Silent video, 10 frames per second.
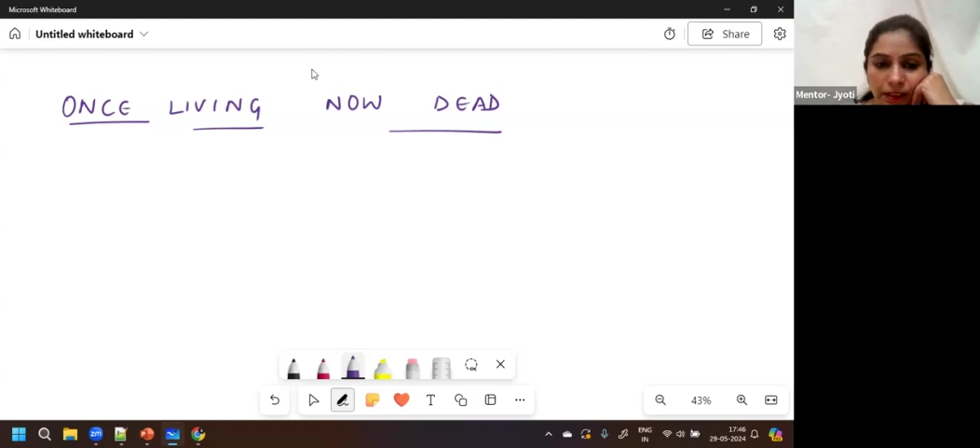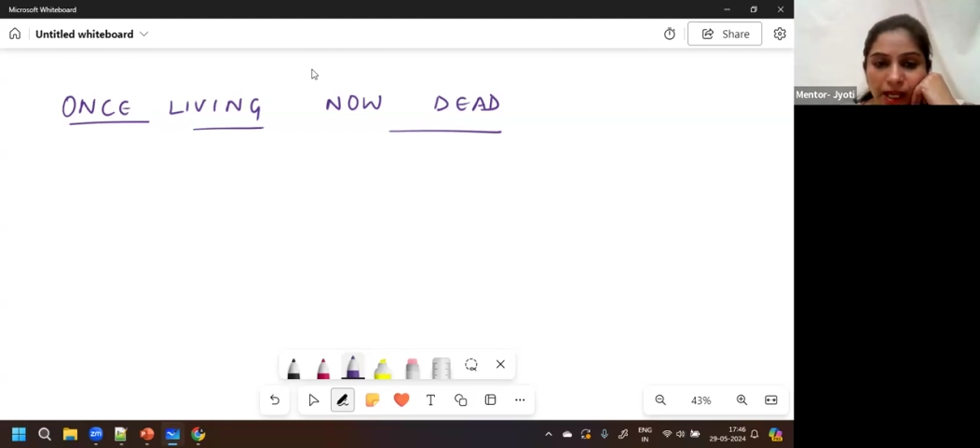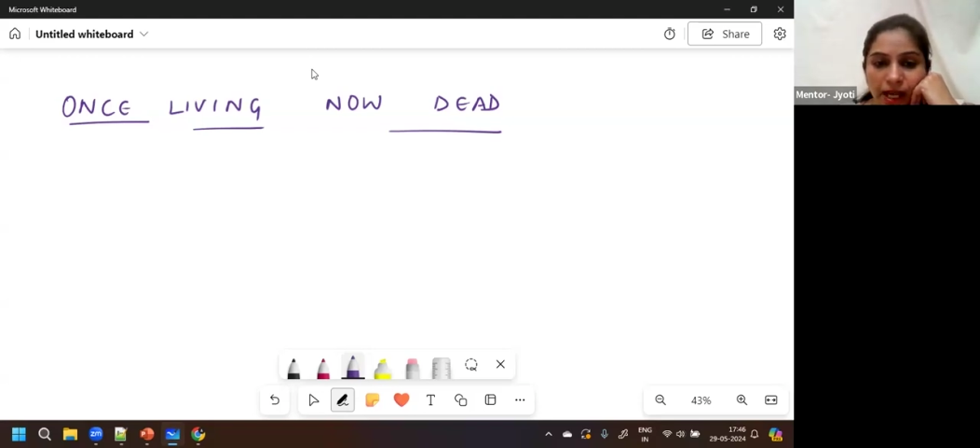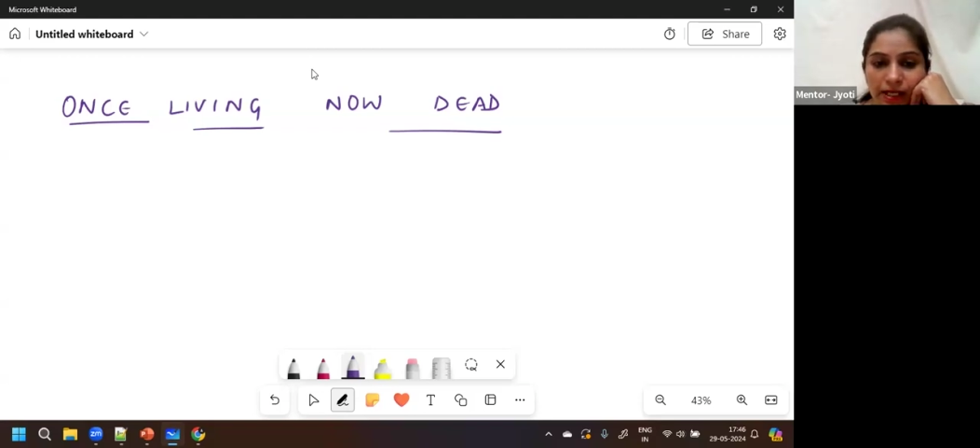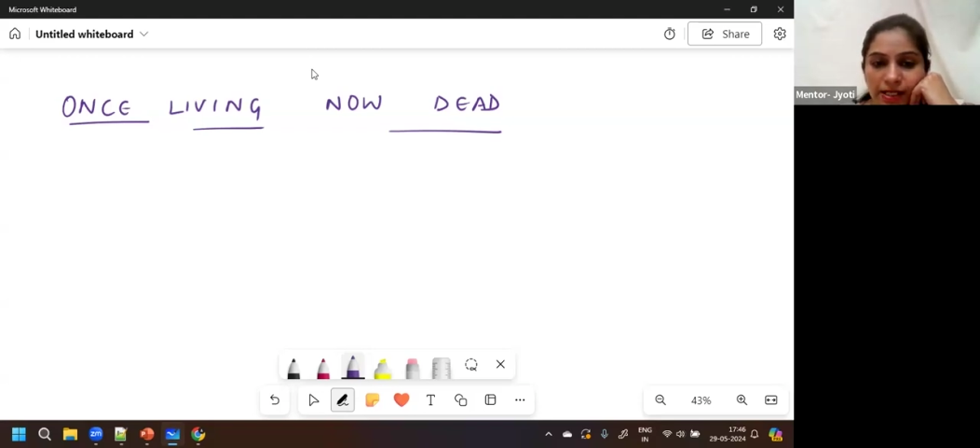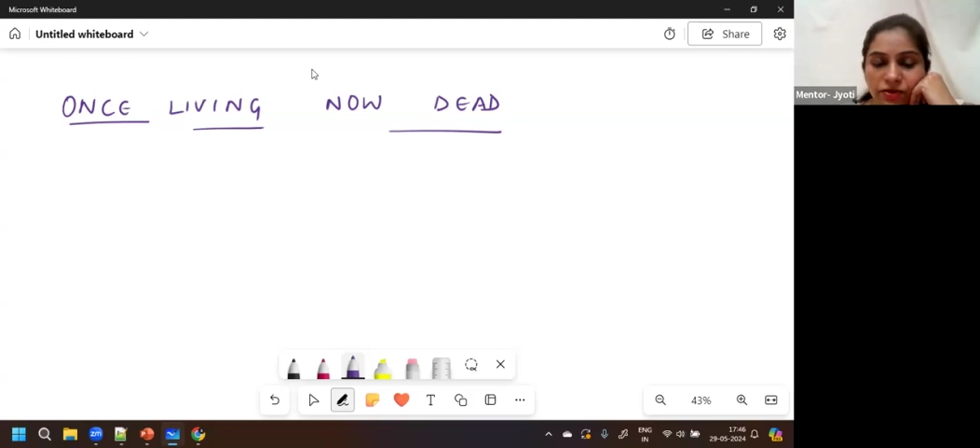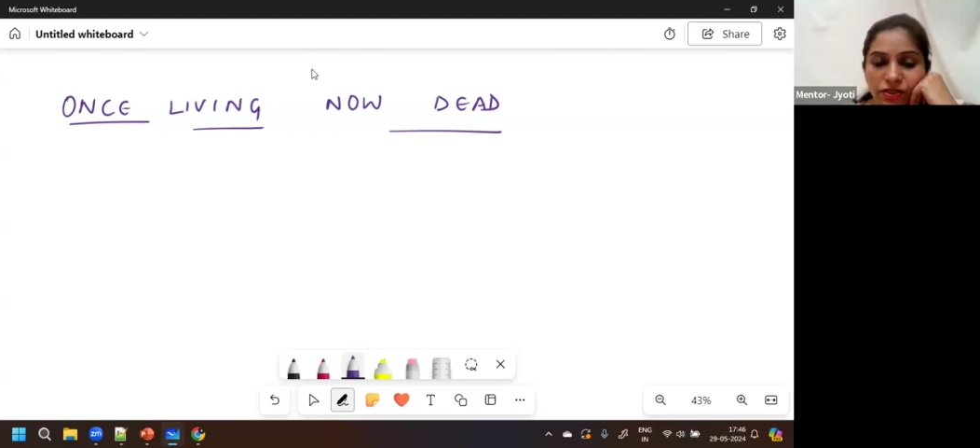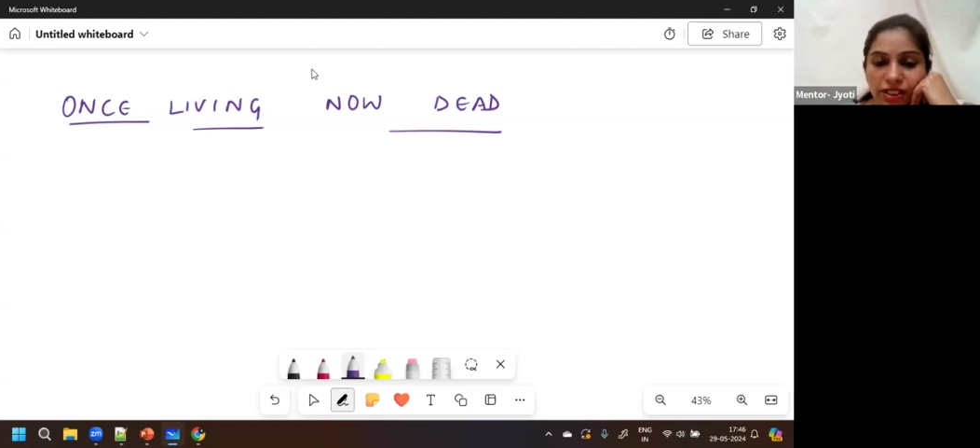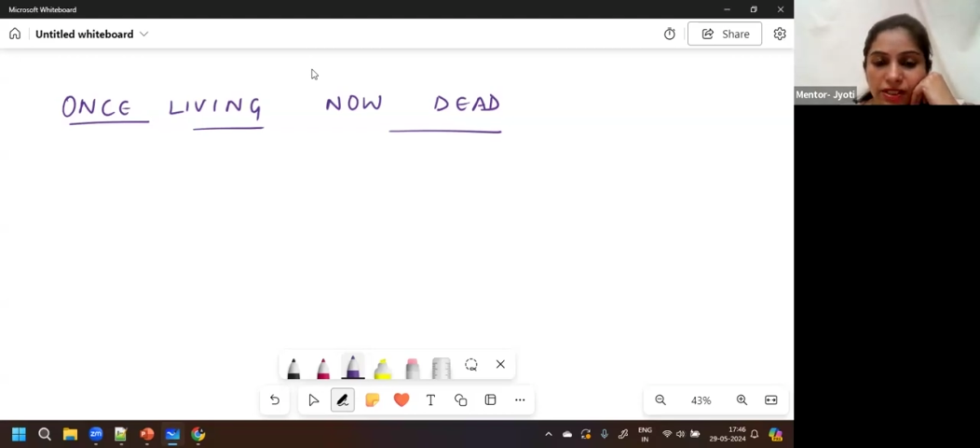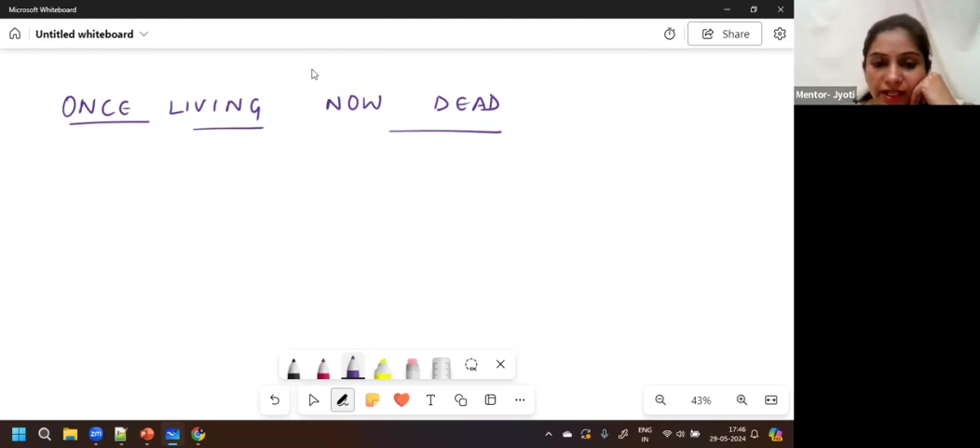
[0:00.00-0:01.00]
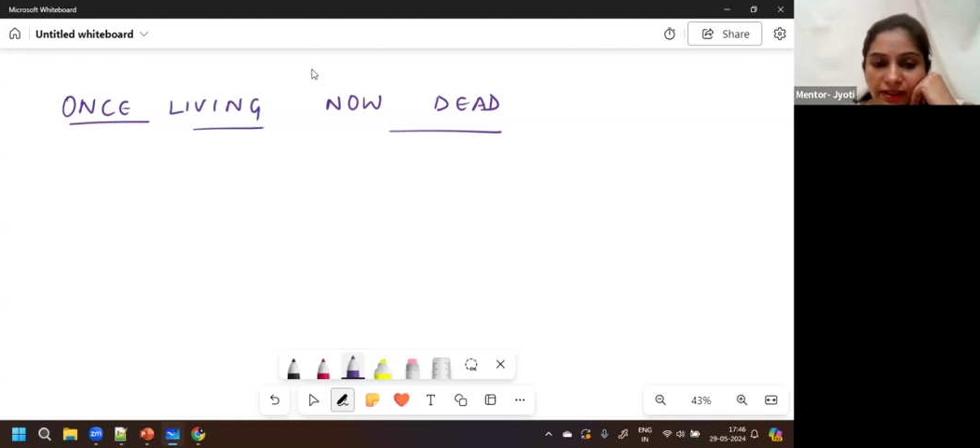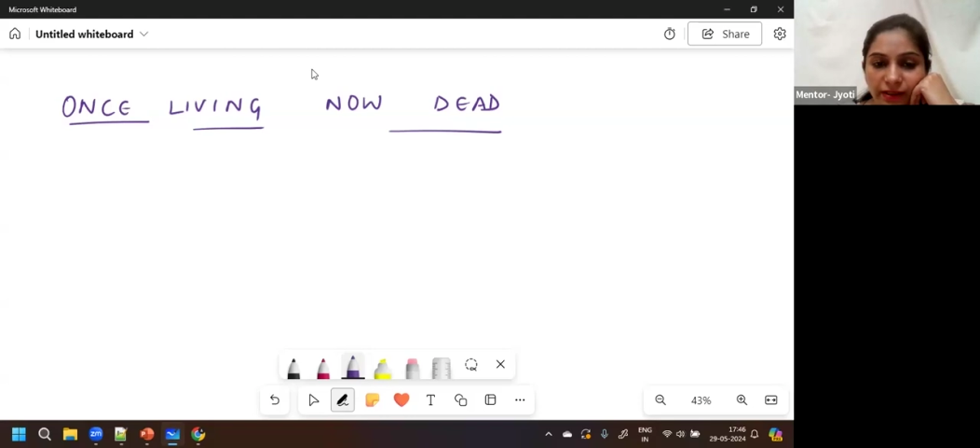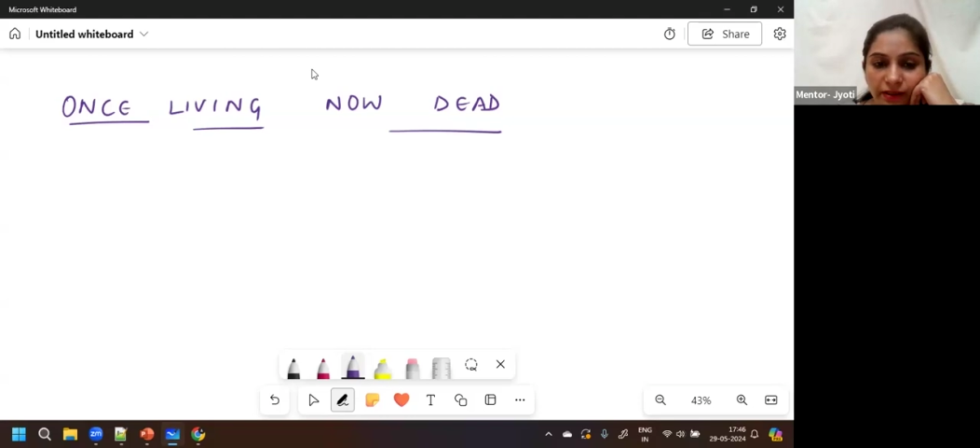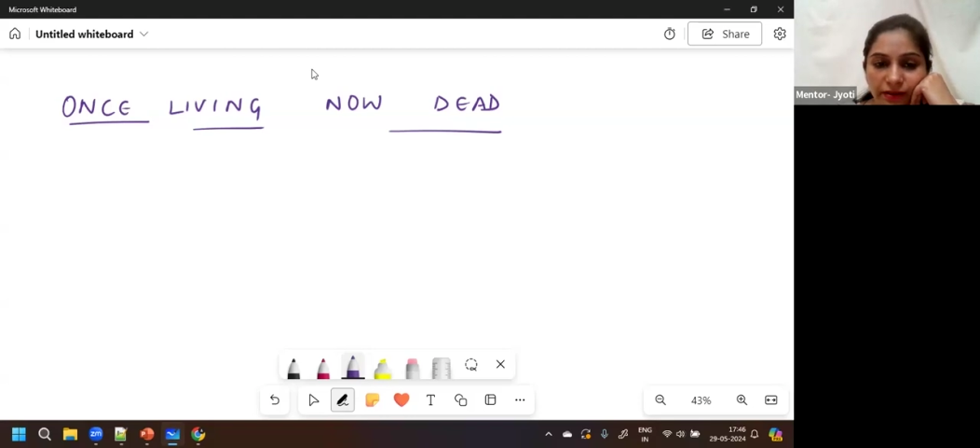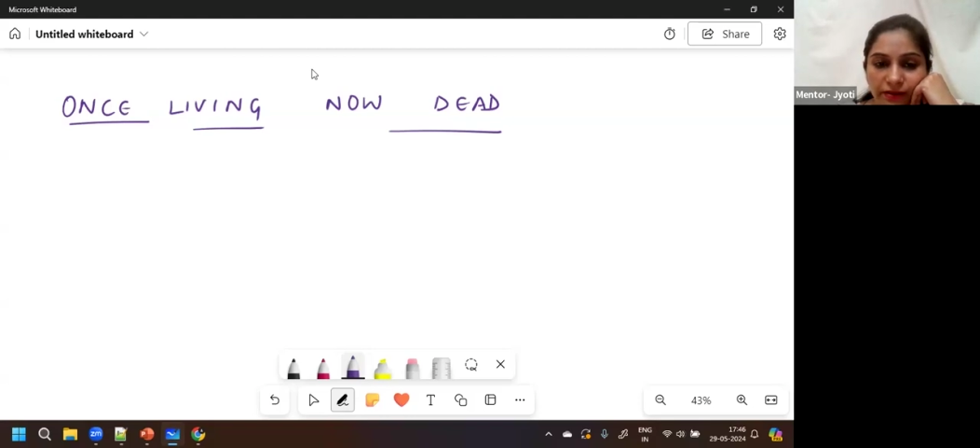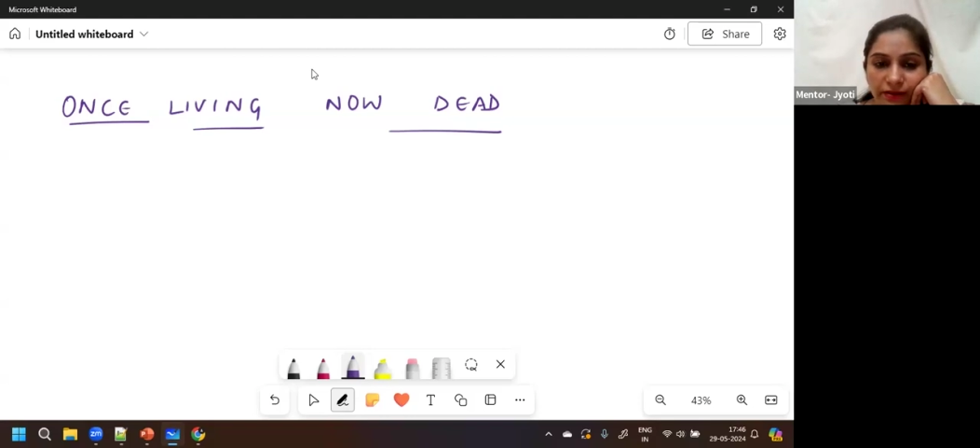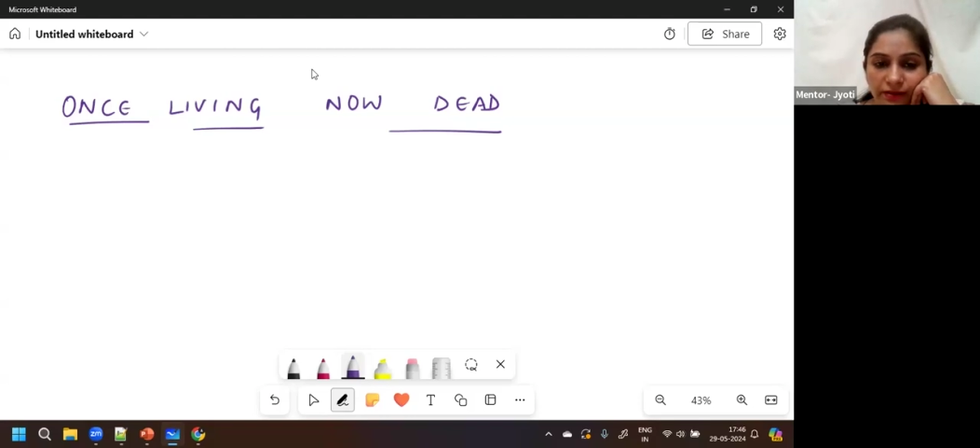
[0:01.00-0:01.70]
Kayan has written leather.